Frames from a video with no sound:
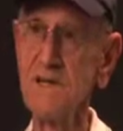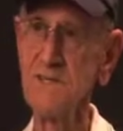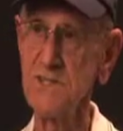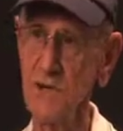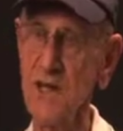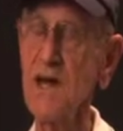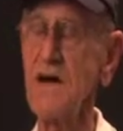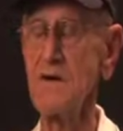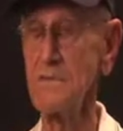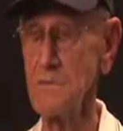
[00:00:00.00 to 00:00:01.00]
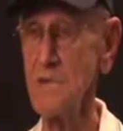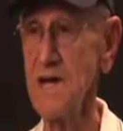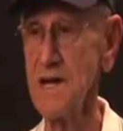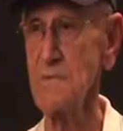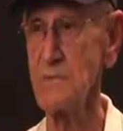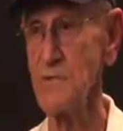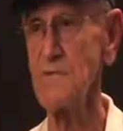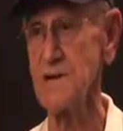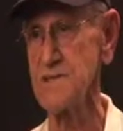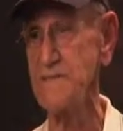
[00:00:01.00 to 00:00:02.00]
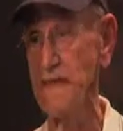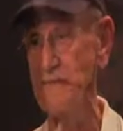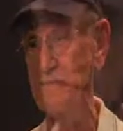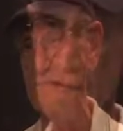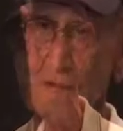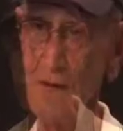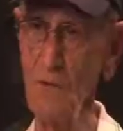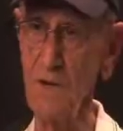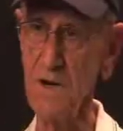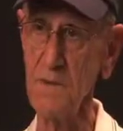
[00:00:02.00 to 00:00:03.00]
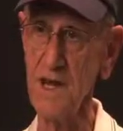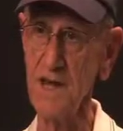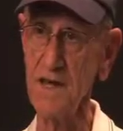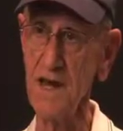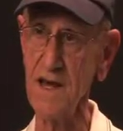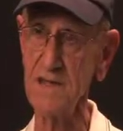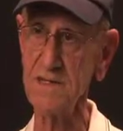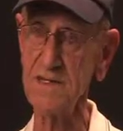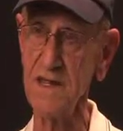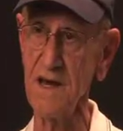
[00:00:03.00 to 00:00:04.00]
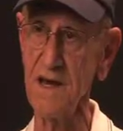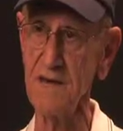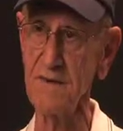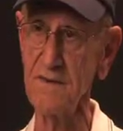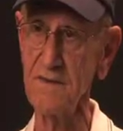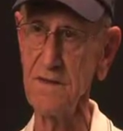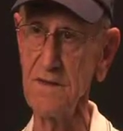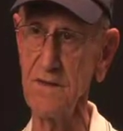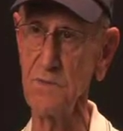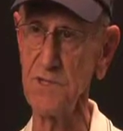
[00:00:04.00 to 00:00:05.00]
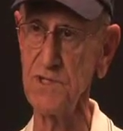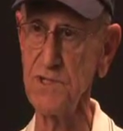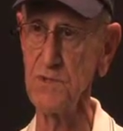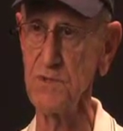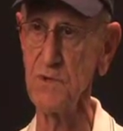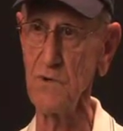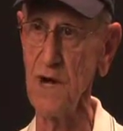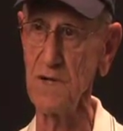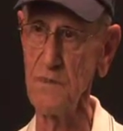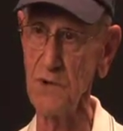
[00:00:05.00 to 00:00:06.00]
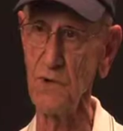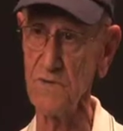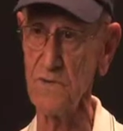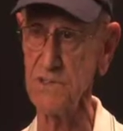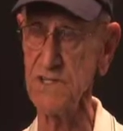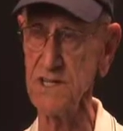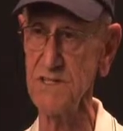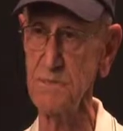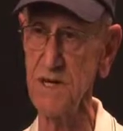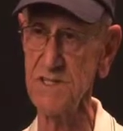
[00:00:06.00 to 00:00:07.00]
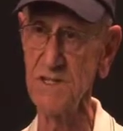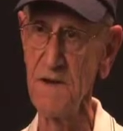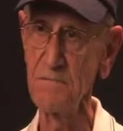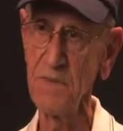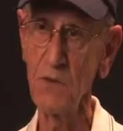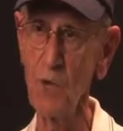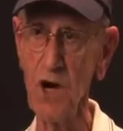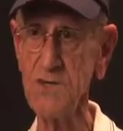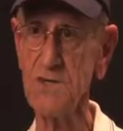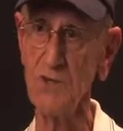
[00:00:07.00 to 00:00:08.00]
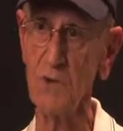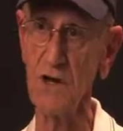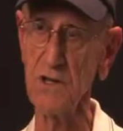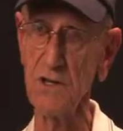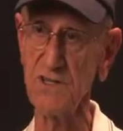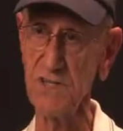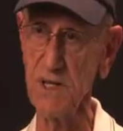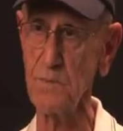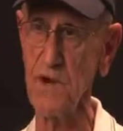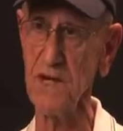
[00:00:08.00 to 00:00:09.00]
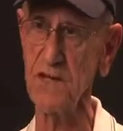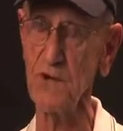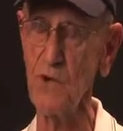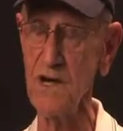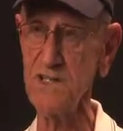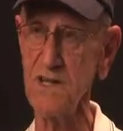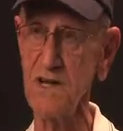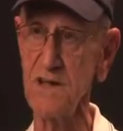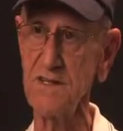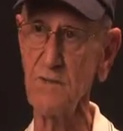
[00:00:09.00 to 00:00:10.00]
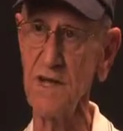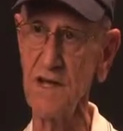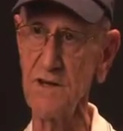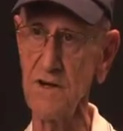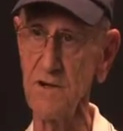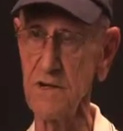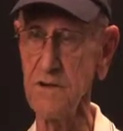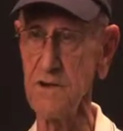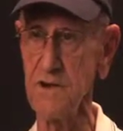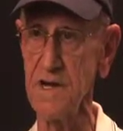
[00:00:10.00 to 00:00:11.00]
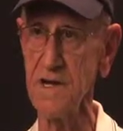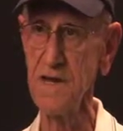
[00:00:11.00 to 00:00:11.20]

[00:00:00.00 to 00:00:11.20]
So yeah, we had to prove ourselves. One of my guys in the platoon, who I'd been with for 6 months, walked into our little sick bay in the Quonset hut that we had there at Little Creek